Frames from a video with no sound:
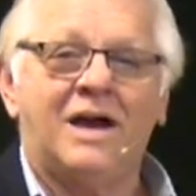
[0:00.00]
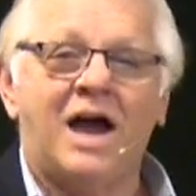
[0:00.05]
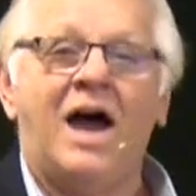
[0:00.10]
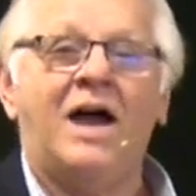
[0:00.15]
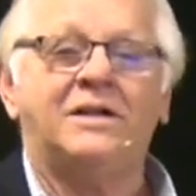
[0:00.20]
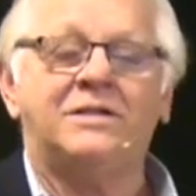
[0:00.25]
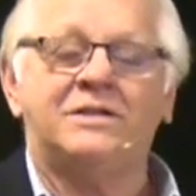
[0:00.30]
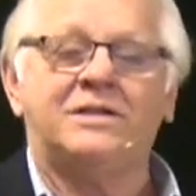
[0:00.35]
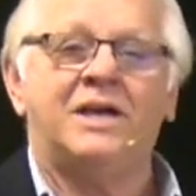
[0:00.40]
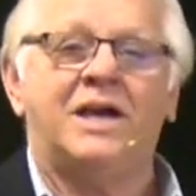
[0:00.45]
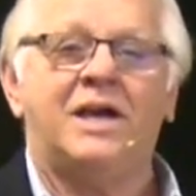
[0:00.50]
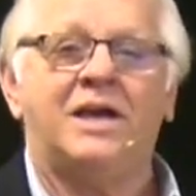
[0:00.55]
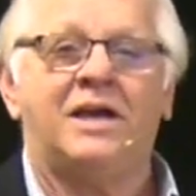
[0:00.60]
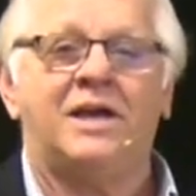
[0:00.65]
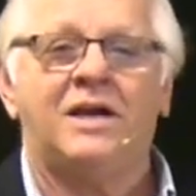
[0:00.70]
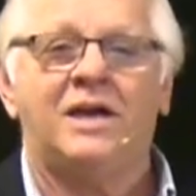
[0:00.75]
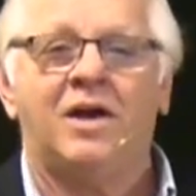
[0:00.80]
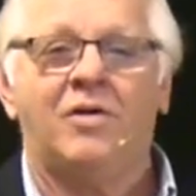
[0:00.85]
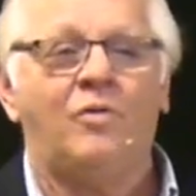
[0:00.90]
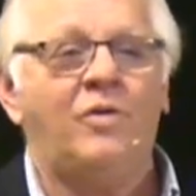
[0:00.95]
God's taking
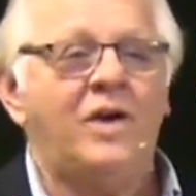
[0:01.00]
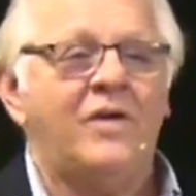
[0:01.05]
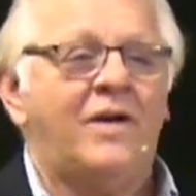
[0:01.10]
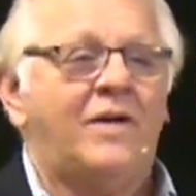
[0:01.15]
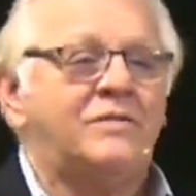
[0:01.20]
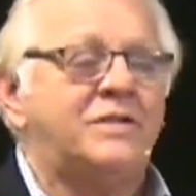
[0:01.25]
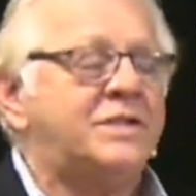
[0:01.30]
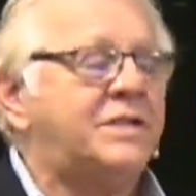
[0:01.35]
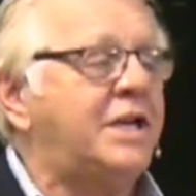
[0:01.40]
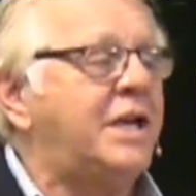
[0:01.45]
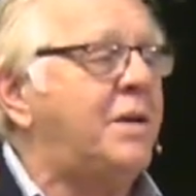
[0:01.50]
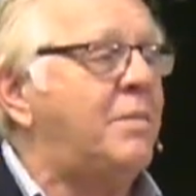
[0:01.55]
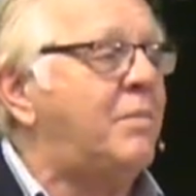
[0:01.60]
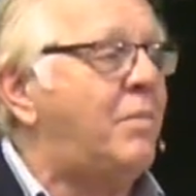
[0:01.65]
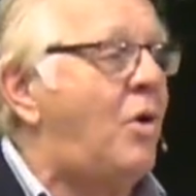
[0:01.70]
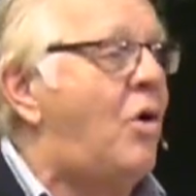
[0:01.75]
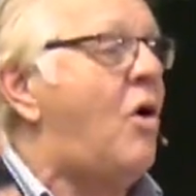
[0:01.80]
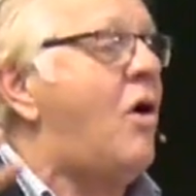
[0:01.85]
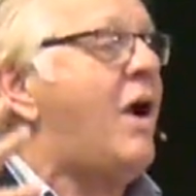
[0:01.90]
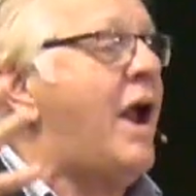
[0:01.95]
care. We have seen
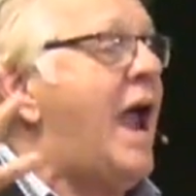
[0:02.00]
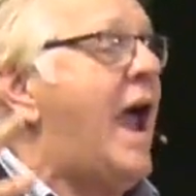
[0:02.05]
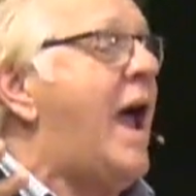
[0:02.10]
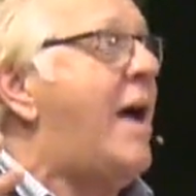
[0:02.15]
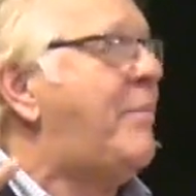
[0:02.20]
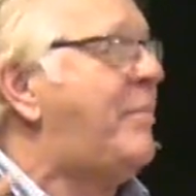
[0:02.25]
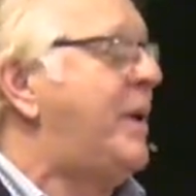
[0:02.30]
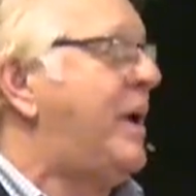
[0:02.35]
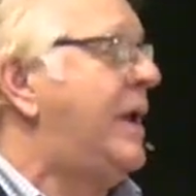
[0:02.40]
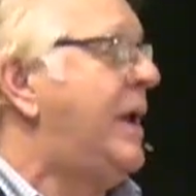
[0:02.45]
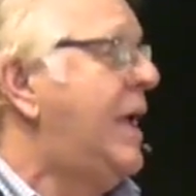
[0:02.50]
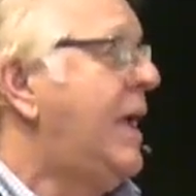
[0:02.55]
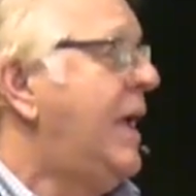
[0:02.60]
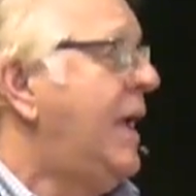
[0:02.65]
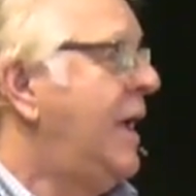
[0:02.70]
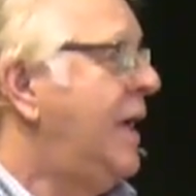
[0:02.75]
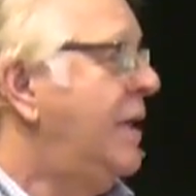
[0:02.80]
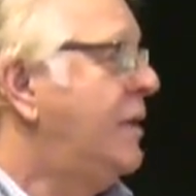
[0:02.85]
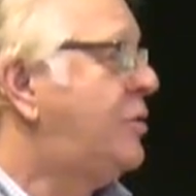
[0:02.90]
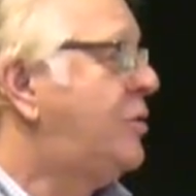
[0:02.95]
more happen
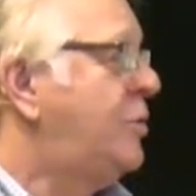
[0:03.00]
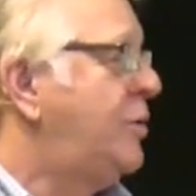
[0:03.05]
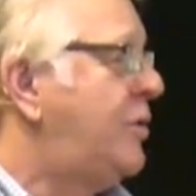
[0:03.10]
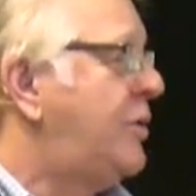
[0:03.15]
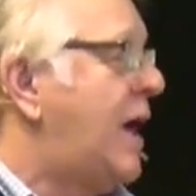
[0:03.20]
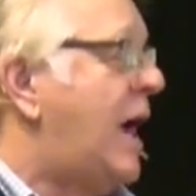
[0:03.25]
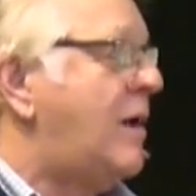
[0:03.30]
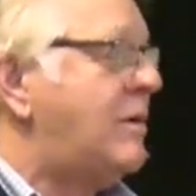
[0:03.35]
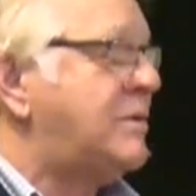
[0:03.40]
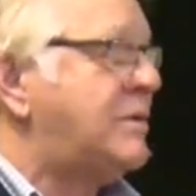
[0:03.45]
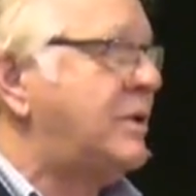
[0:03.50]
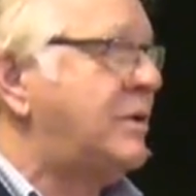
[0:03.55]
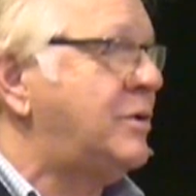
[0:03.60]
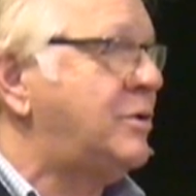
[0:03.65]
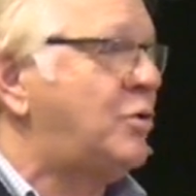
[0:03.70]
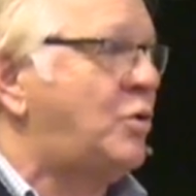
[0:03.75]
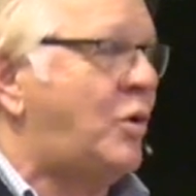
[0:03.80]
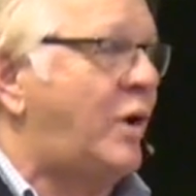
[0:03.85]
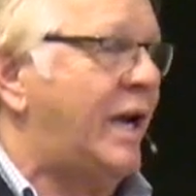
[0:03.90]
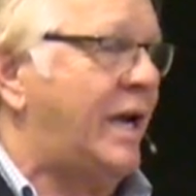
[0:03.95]
in
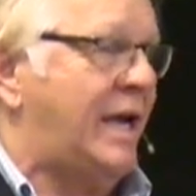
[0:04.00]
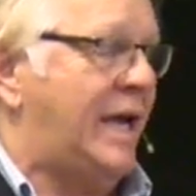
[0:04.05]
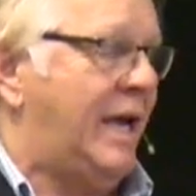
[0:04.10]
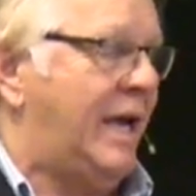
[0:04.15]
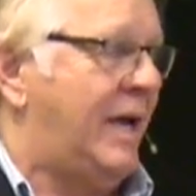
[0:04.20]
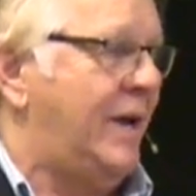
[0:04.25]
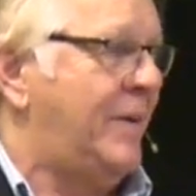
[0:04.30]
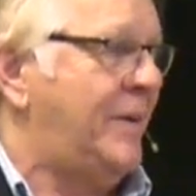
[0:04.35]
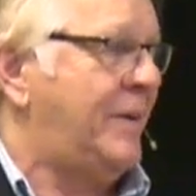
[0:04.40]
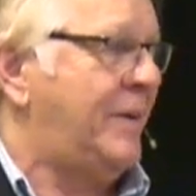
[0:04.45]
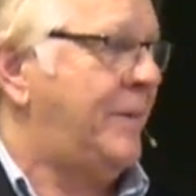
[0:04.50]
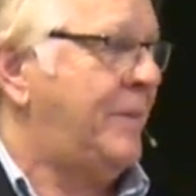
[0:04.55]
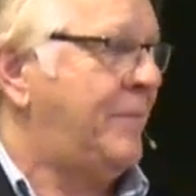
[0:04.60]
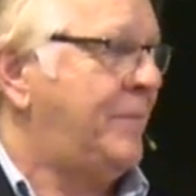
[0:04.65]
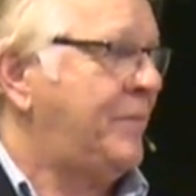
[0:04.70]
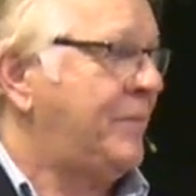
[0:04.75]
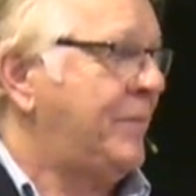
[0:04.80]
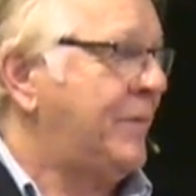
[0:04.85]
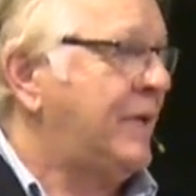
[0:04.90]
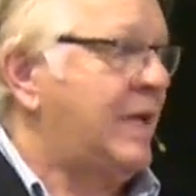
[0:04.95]
2020
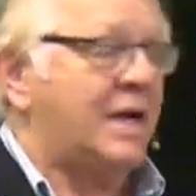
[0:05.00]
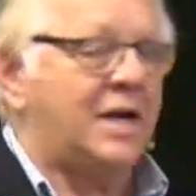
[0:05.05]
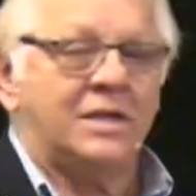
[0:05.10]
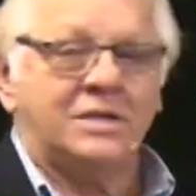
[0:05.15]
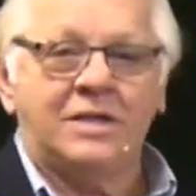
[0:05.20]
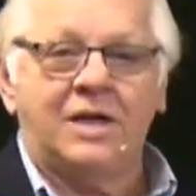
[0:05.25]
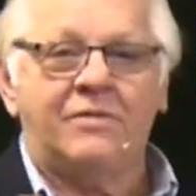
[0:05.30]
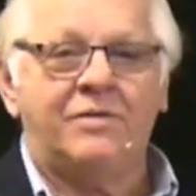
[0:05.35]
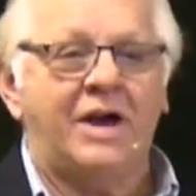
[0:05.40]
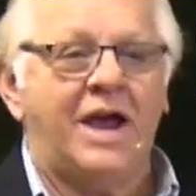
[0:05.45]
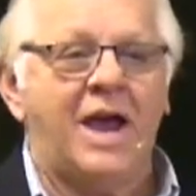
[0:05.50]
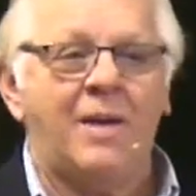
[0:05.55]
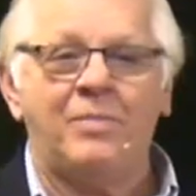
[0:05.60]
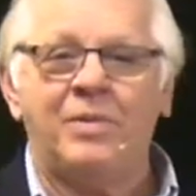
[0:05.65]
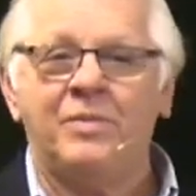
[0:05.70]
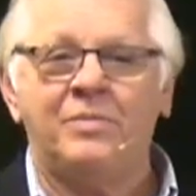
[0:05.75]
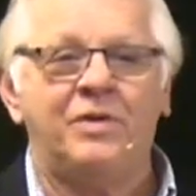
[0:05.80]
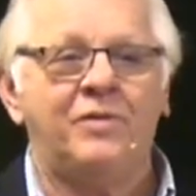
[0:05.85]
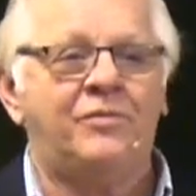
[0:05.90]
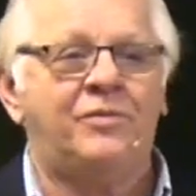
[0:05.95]
than has ever
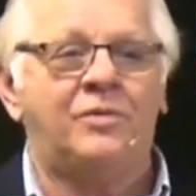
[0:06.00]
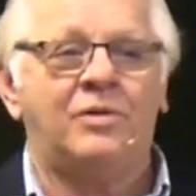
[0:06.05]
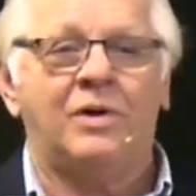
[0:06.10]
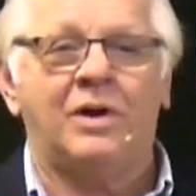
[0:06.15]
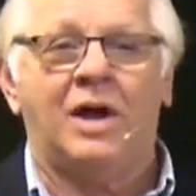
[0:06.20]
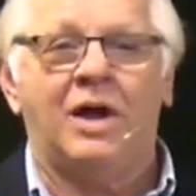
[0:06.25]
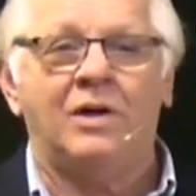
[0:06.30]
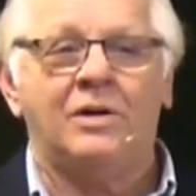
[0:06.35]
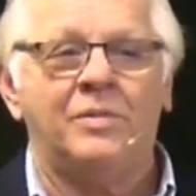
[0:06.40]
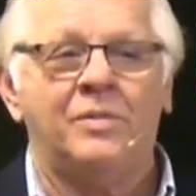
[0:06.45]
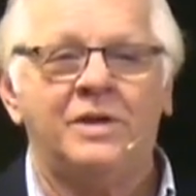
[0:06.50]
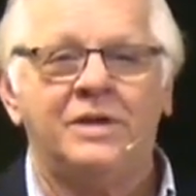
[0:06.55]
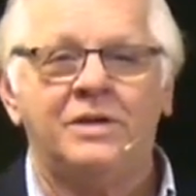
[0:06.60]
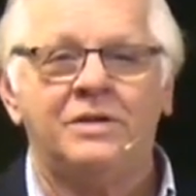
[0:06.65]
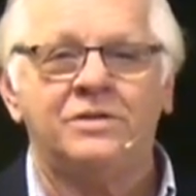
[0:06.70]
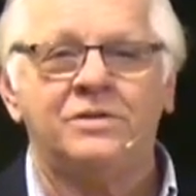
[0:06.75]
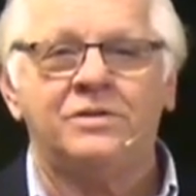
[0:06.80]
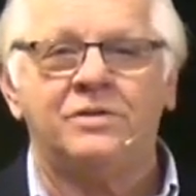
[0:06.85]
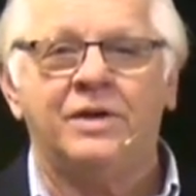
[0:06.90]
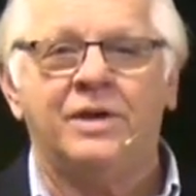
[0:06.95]
happened before in all the
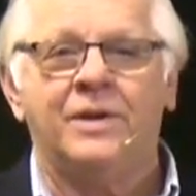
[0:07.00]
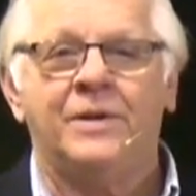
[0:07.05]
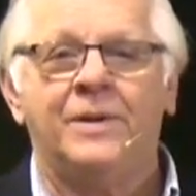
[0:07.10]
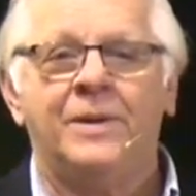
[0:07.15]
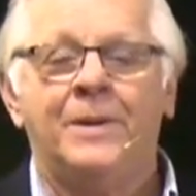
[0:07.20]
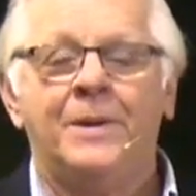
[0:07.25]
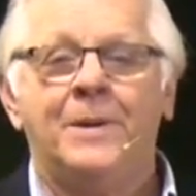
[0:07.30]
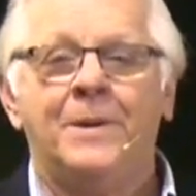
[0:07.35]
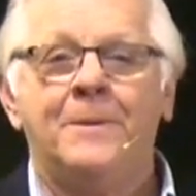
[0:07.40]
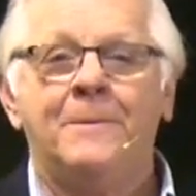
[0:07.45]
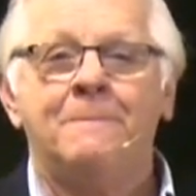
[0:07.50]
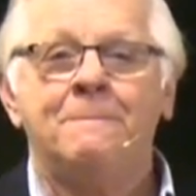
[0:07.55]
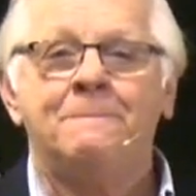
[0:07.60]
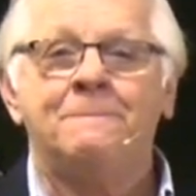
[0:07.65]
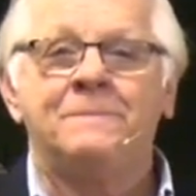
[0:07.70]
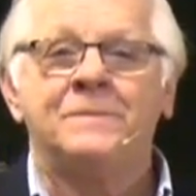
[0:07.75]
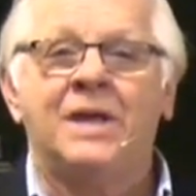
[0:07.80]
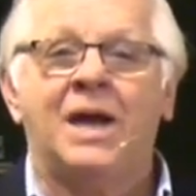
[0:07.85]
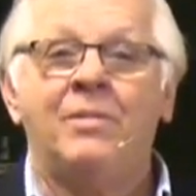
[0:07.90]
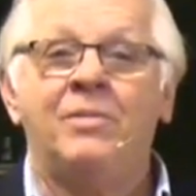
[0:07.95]
ministry.
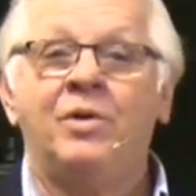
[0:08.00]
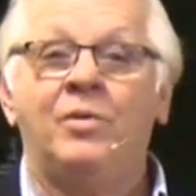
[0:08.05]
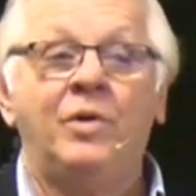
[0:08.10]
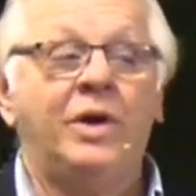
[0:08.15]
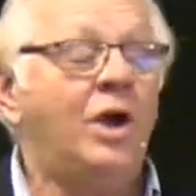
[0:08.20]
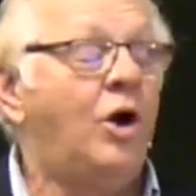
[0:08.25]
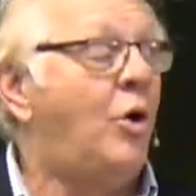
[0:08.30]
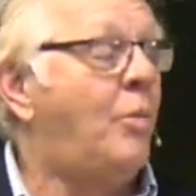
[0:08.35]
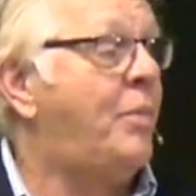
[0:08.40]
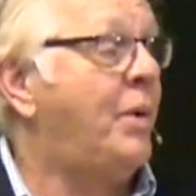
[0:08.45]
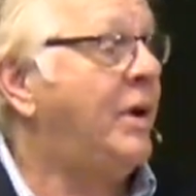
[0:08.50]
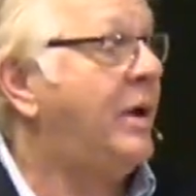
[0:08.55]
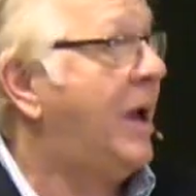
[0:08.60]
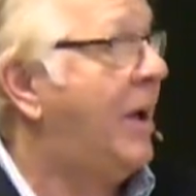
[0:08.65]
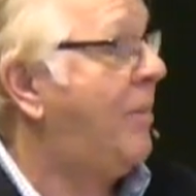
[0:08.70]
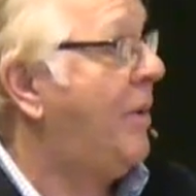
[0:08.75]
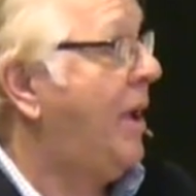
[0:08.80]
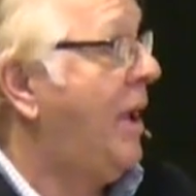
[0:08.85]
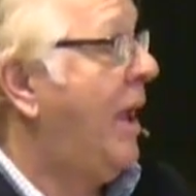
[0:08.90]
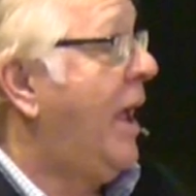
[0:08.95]
I mean, we opened
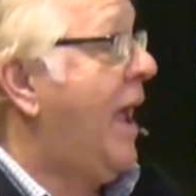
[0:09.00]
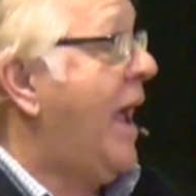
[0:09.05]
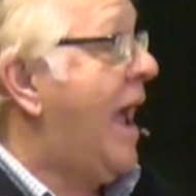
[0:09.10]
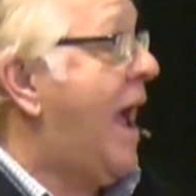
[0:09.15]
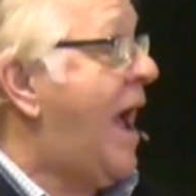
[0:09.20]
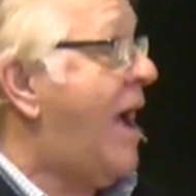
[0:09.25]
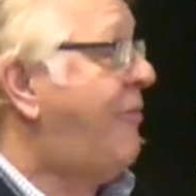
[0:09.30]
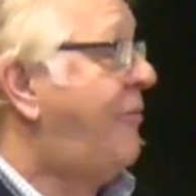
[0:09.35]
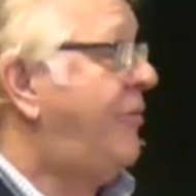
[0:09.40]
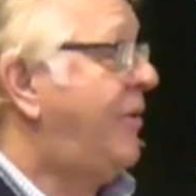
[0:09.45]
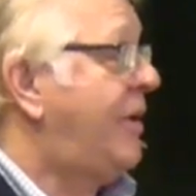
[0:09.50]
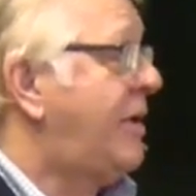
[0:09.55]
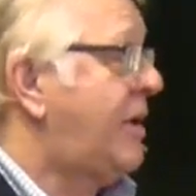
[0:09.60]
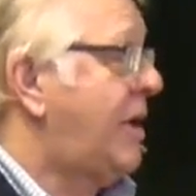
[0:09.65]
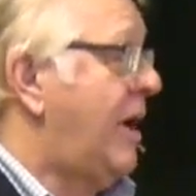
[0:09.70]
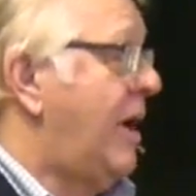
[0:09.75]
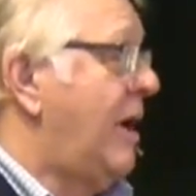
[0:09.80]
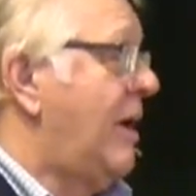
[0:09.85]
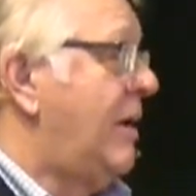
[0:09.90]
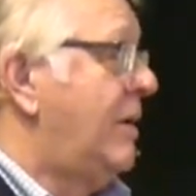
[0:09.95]
up
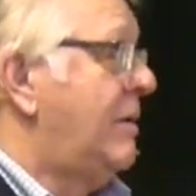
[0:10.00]
Africa.